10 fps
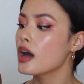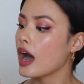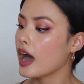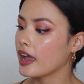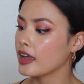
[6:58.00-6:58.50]

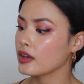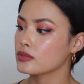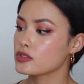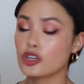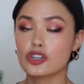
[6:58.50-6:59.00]
I
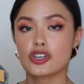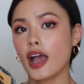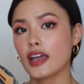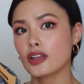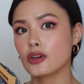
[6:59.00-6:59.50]
searched
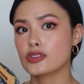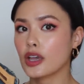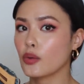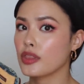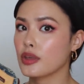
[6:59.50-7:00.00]
high and low to
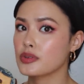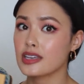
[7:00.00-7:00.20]
get one that was